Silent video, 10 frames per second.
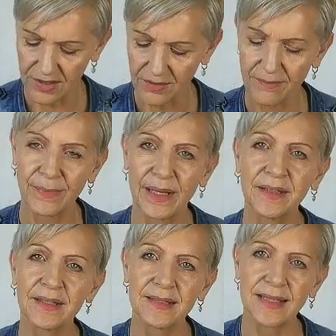your
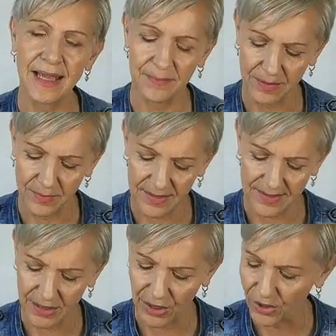abundance happening but
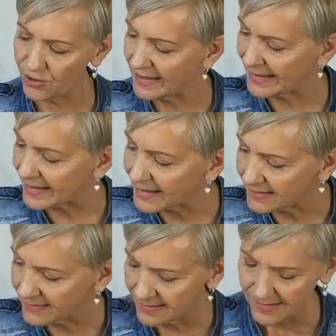
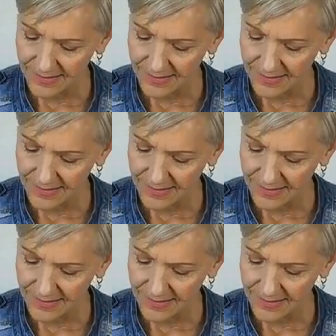slowly.